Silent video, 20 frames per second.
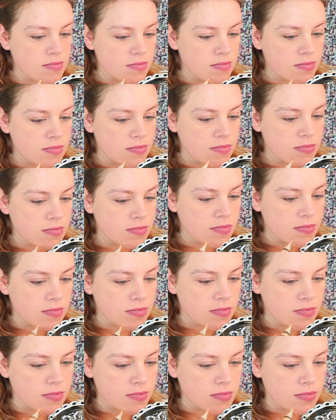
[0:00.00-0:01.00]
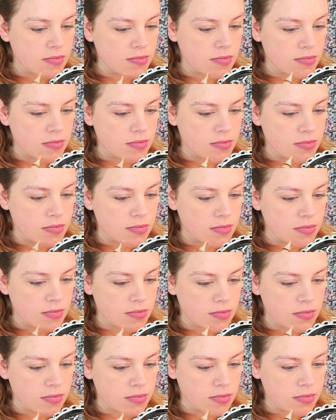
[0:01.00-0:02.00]
Then after that, I'm going to go
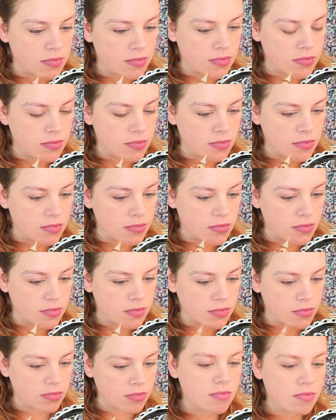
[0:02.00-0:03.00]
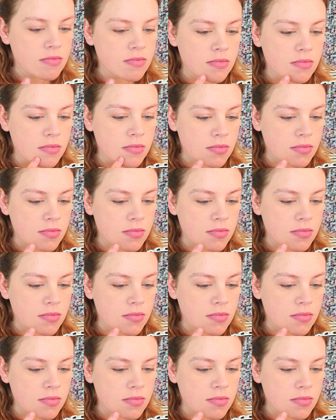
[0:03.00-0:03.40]
in and cover my blemishes